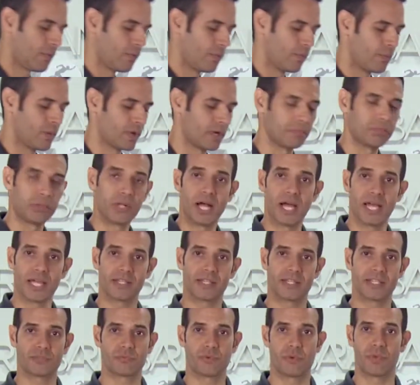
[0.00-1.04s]
When applying
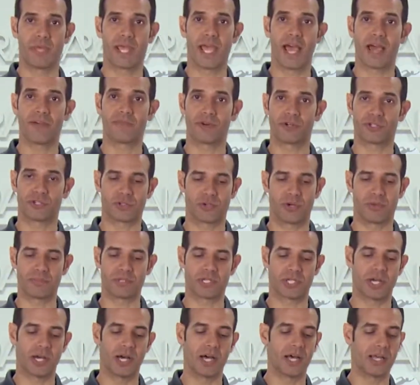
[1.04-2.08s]
this, when we have our strips
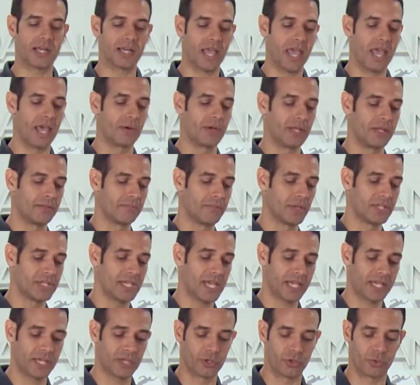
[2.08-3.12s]
cut, and in
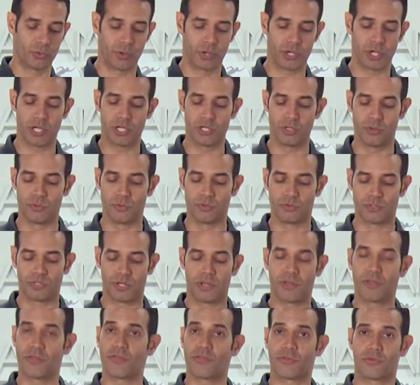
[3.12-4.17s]
particular, we're going to use
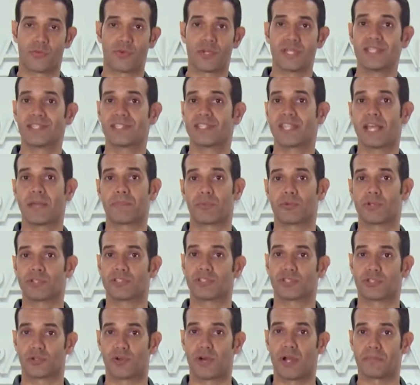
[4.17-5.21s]
3 separate
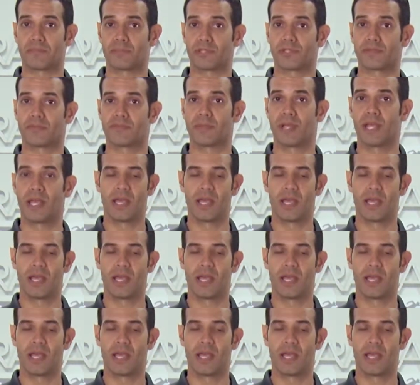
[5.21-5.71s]
strips.